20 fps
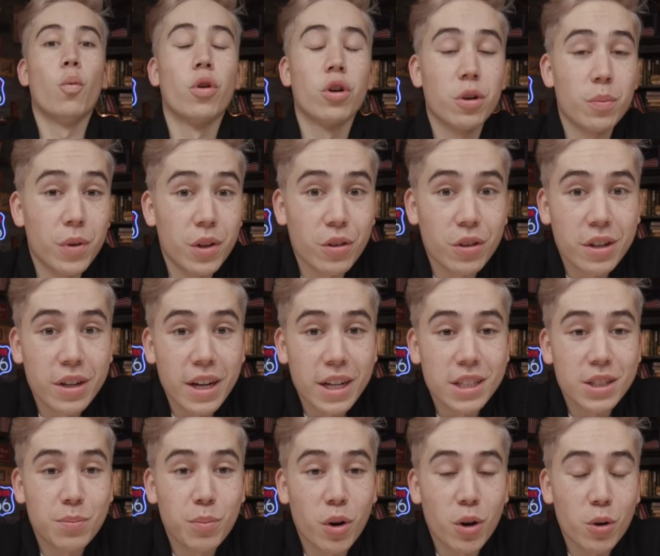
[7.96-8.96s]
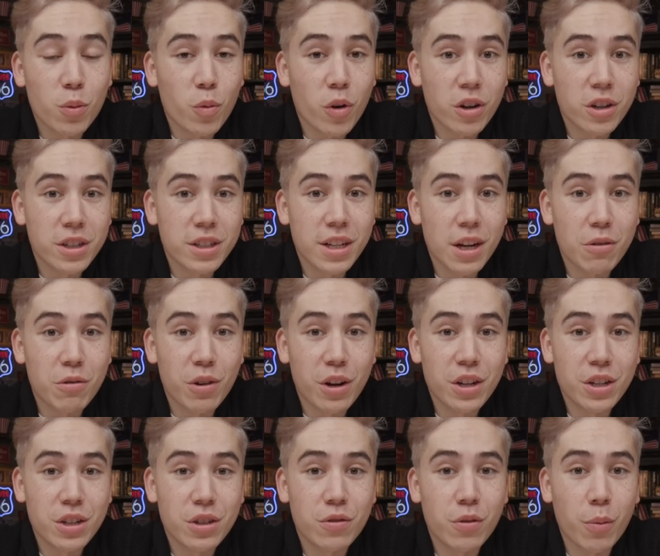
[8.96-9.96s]
We're gonna be looking at smartwatches that
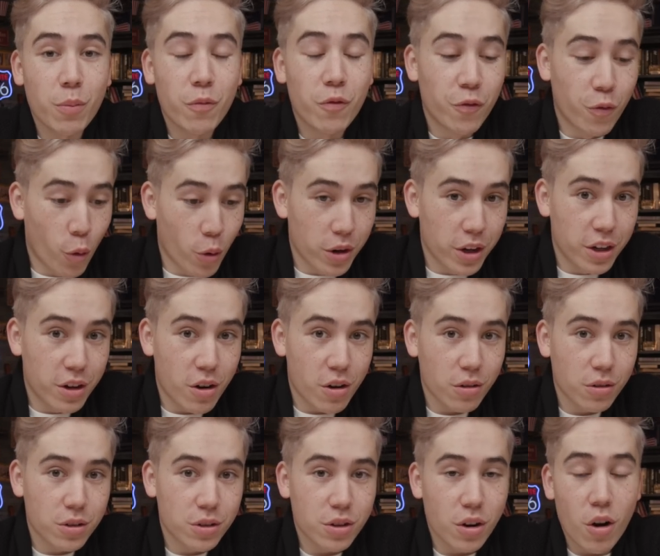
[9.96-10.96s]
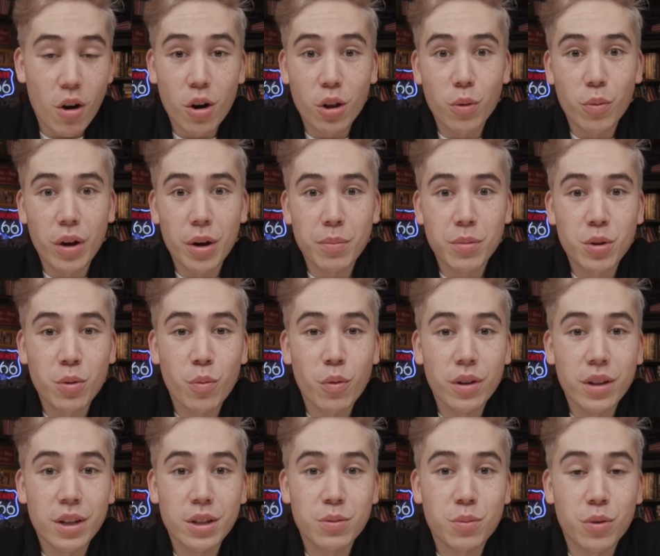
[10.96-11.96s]
ranges from $40 all the way up to
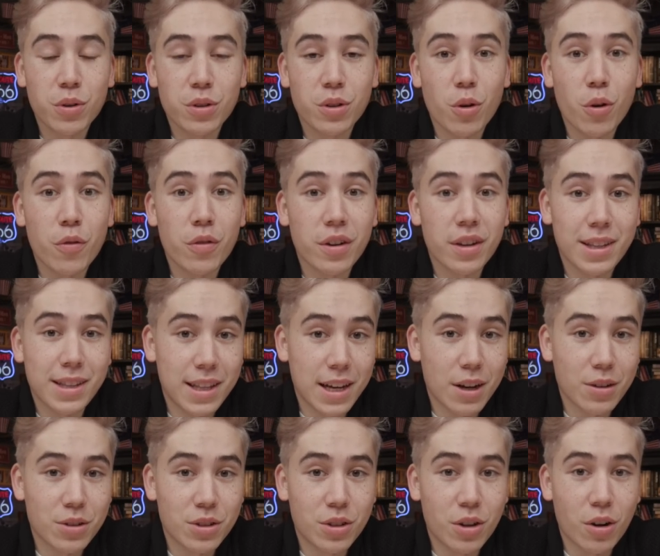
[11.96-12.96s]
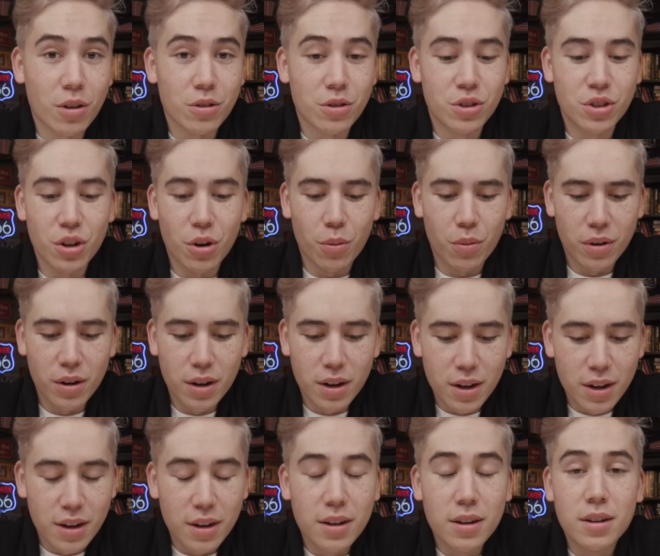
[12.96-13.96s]
one that's worth over $1,000. So,
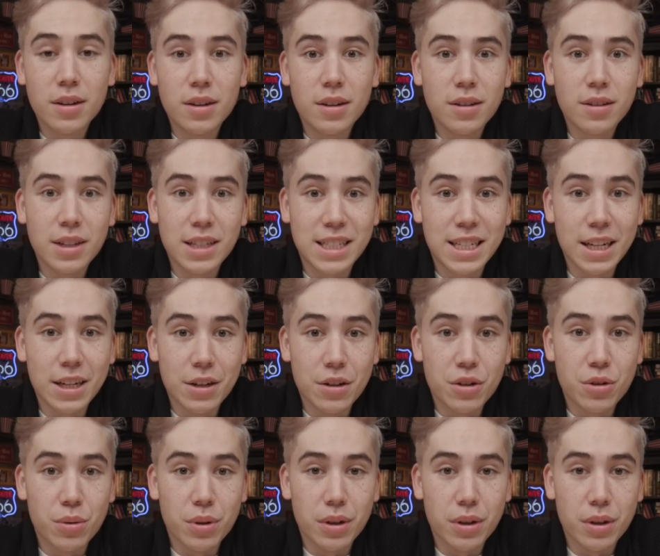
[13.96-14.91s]
let's get into